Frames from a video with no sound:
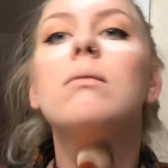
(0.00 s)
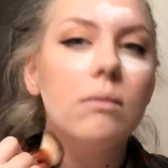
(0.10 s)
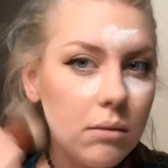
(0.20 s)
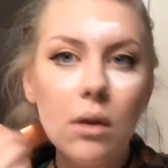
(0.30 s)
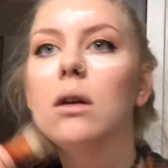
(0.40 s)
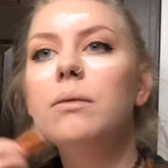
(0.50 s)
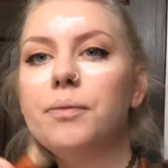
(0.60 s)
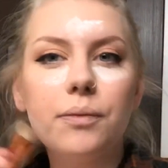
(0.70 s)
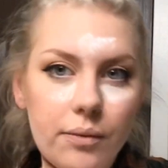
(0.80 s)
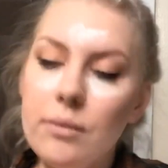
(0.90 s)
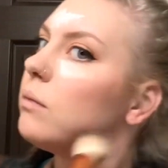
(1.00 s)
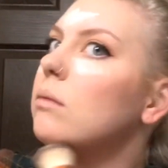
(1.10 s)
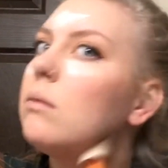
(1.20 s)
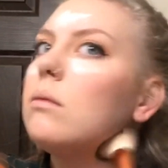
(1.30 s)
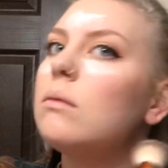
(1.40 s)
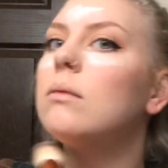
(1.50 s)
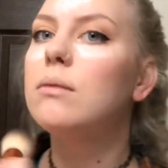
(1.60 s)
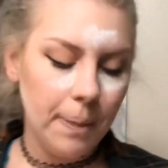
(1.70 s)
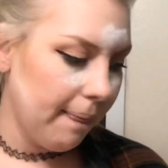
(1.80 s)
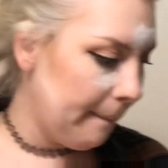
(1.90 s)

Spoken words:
just to really make my face look a little bit